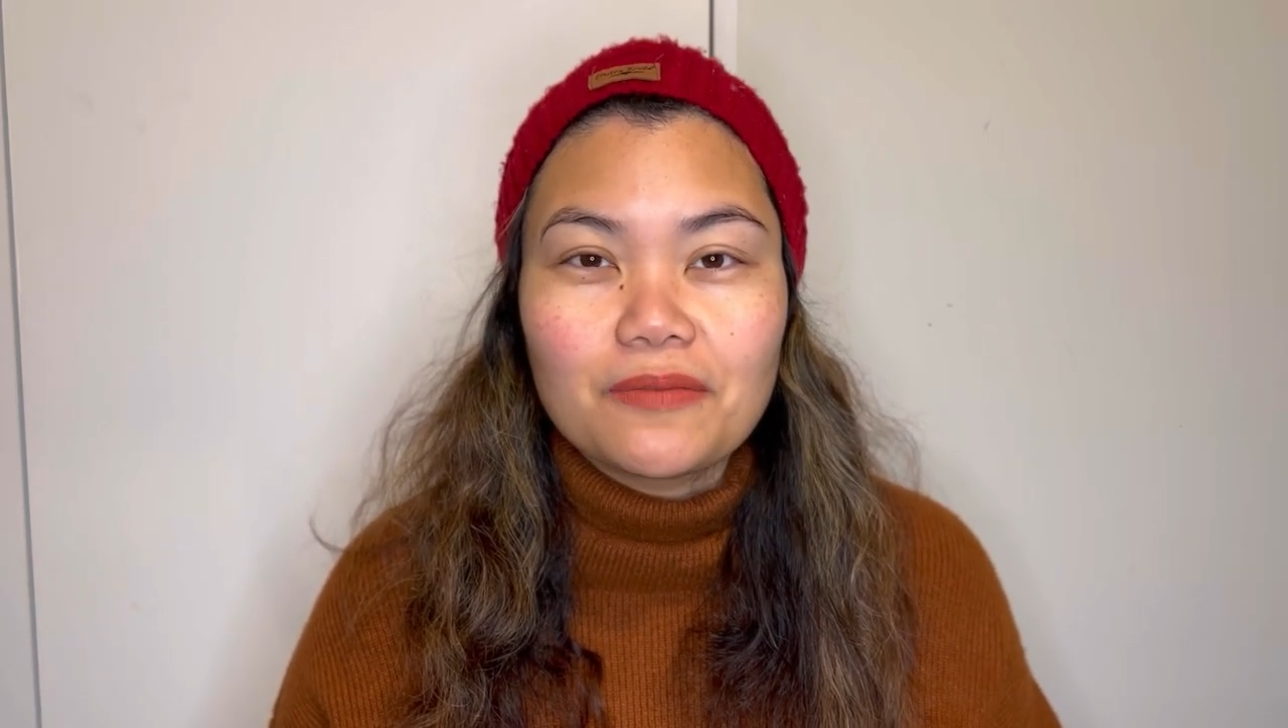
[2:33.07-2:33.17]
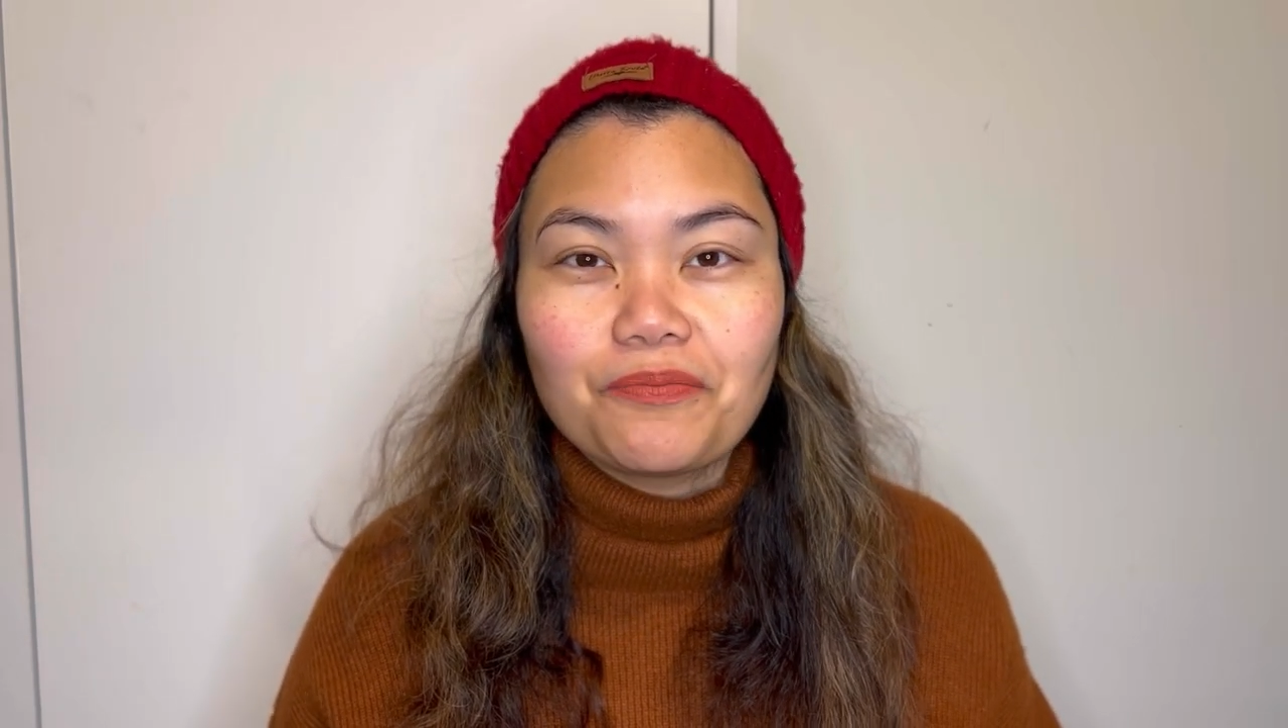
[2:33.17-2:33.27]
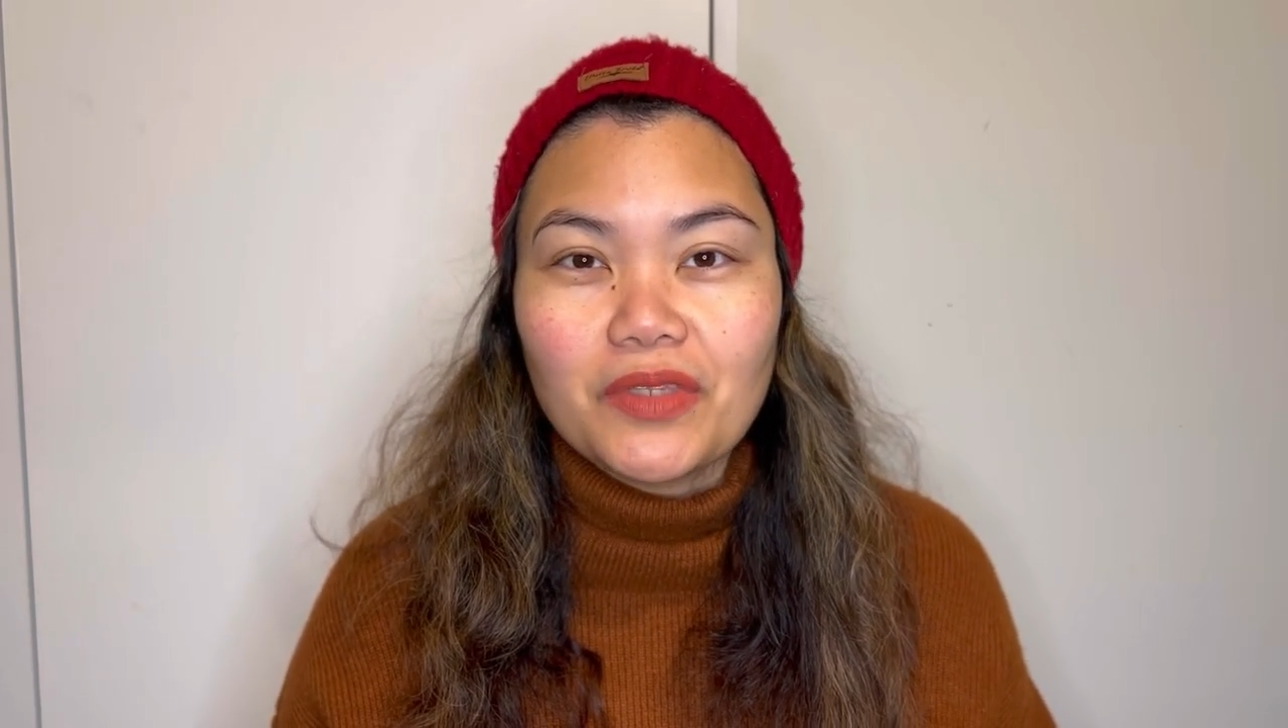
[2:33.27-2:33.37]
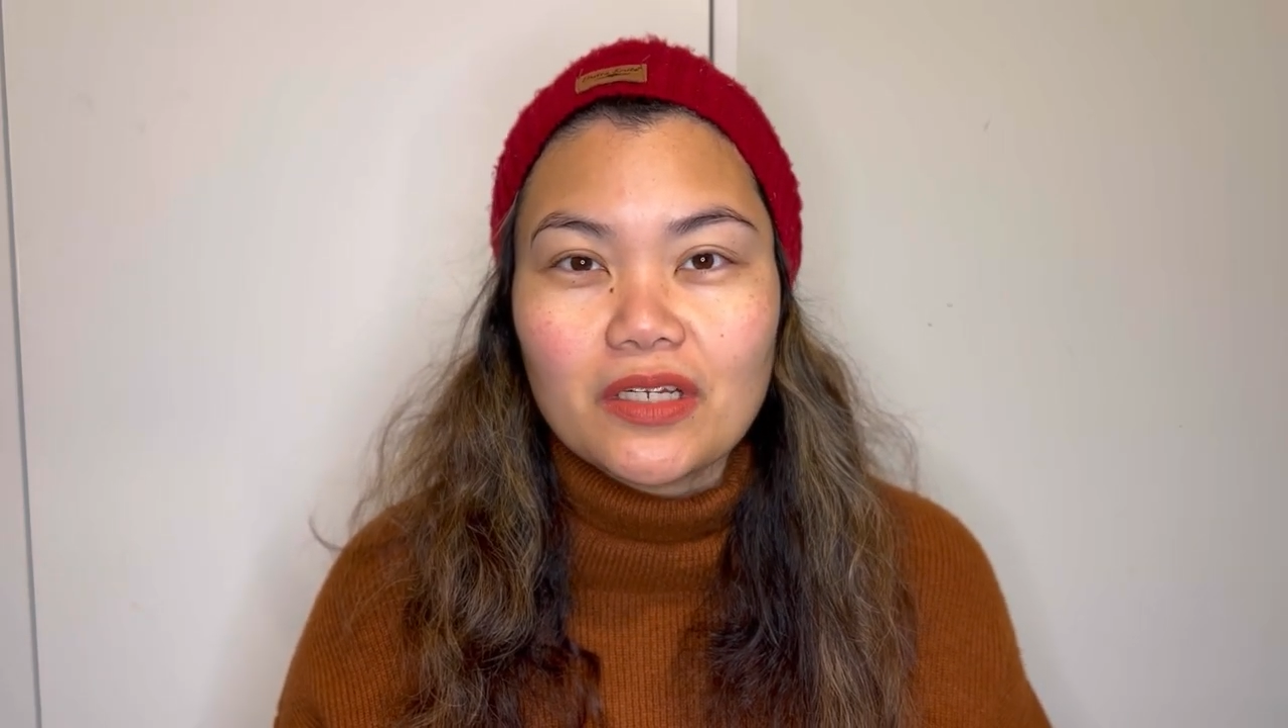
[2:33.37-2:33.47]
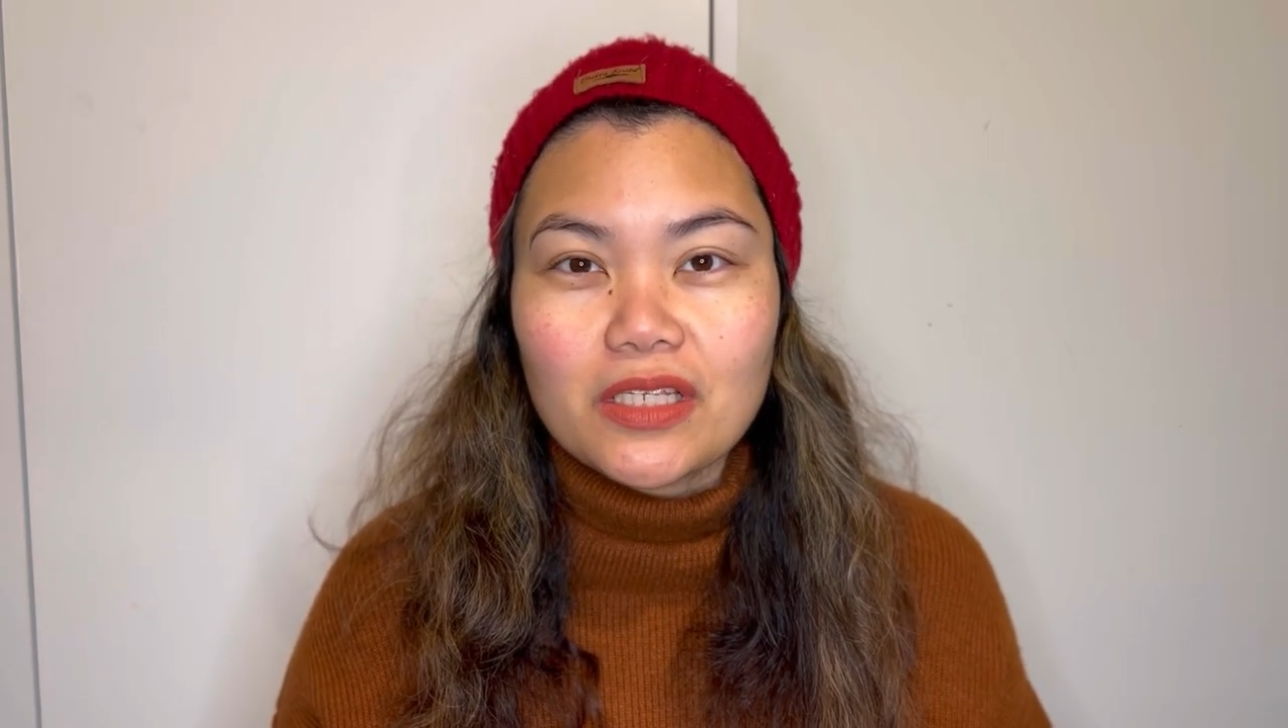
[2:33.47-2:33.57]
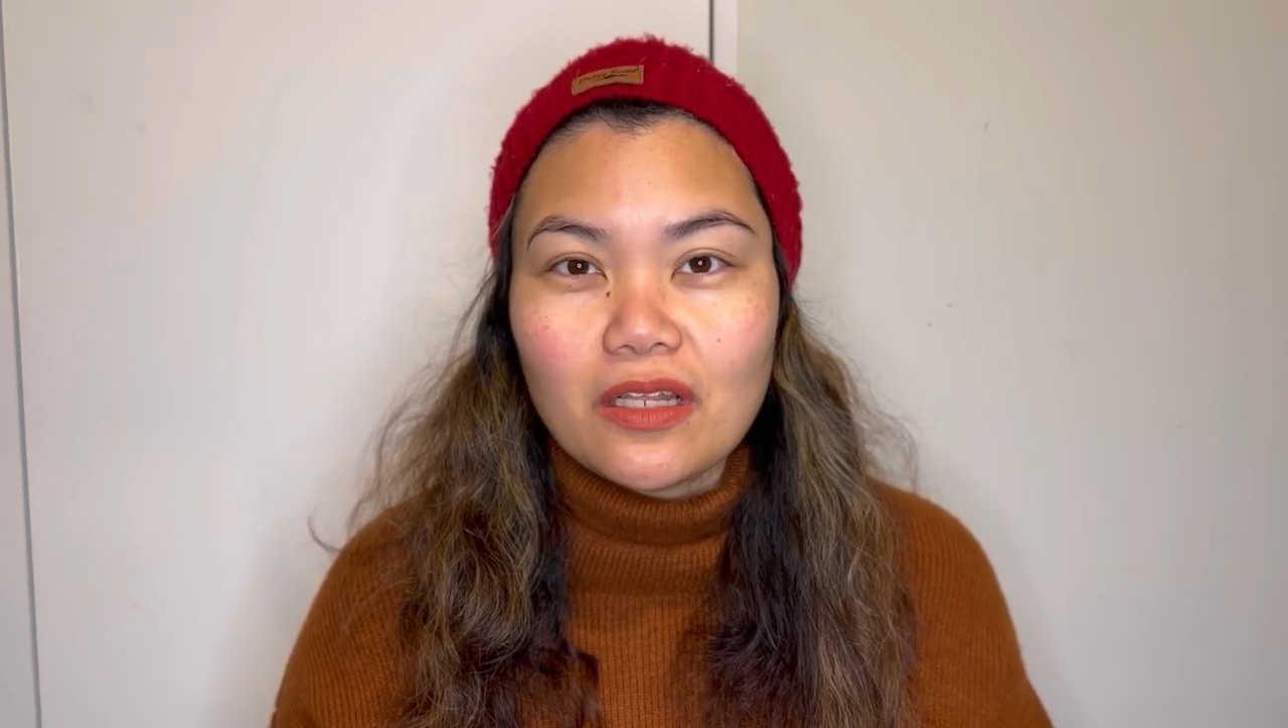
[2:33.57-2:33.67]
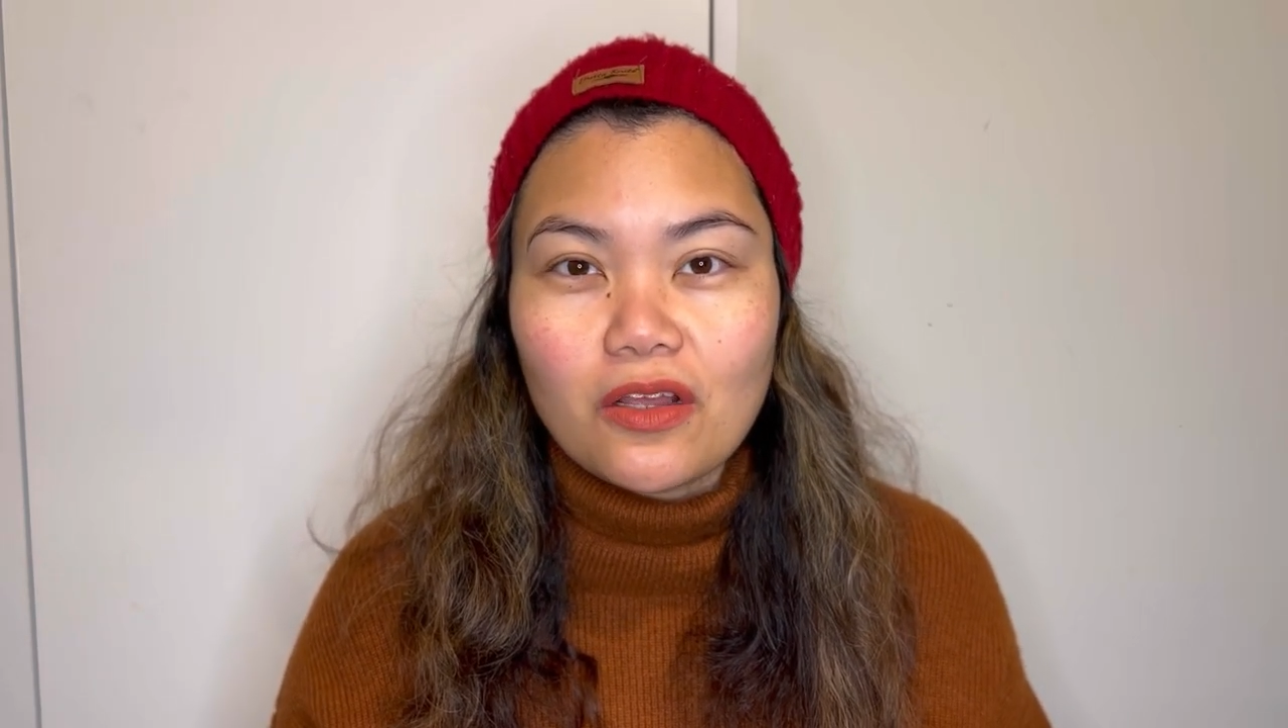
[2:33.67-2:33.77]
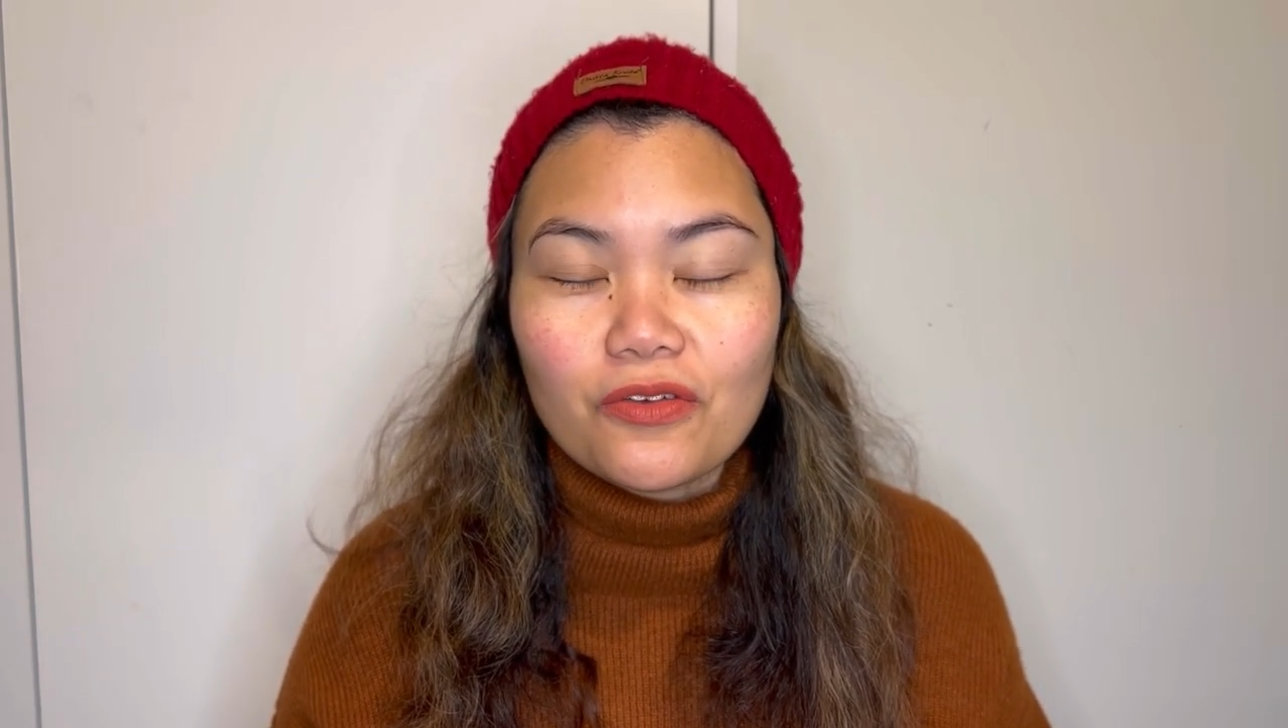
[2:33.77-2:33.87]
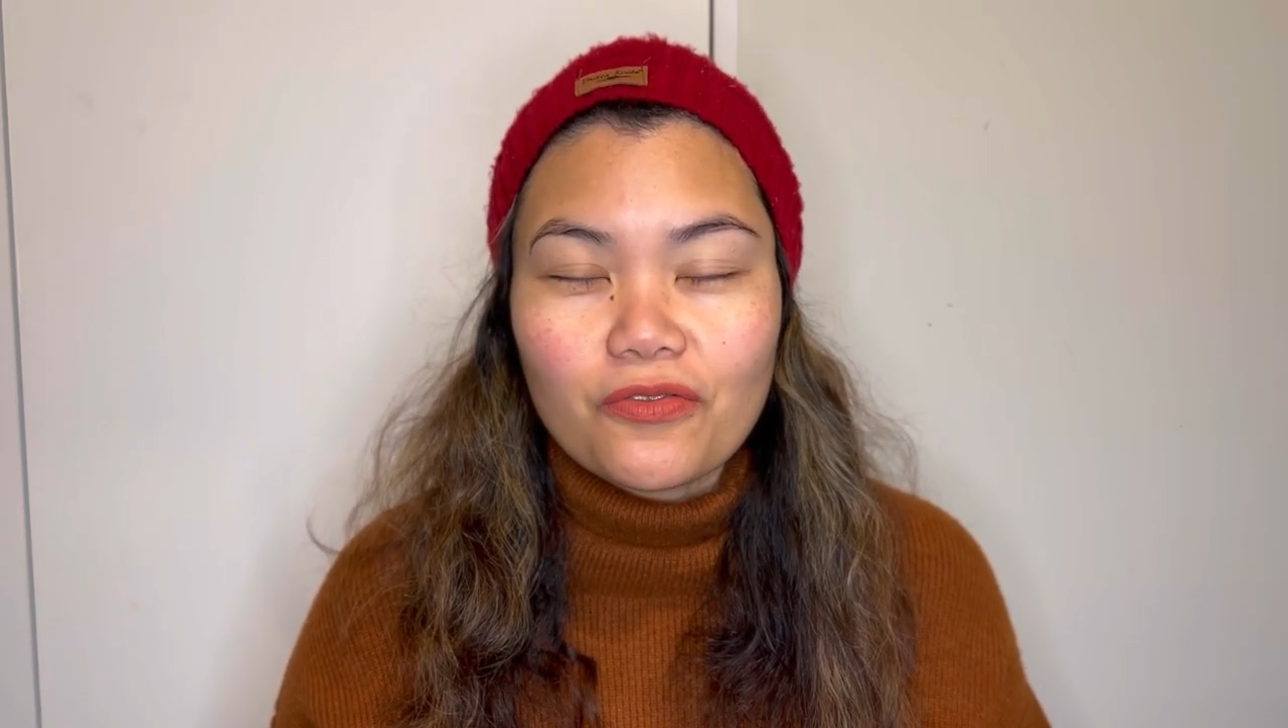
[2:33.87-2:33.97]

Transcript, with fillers: there's a lot of